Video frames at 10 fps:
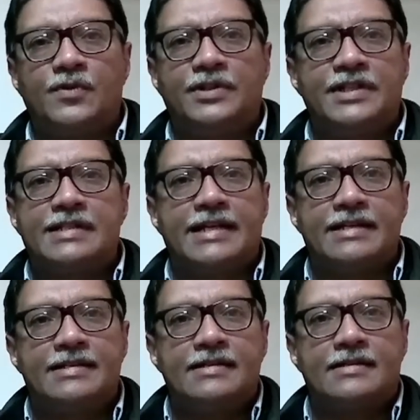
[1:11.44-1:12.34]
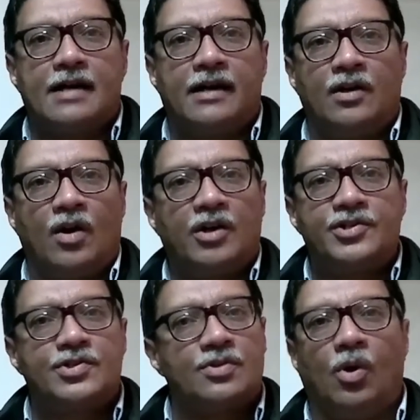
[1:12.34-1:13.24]
of all, these cases are
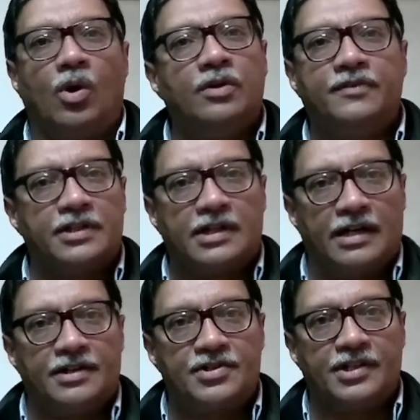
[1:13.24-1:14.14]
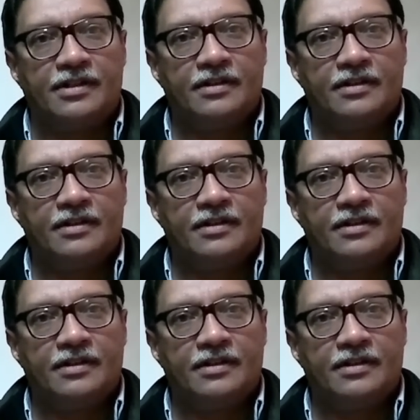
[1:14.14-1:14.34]
lodged all over the country.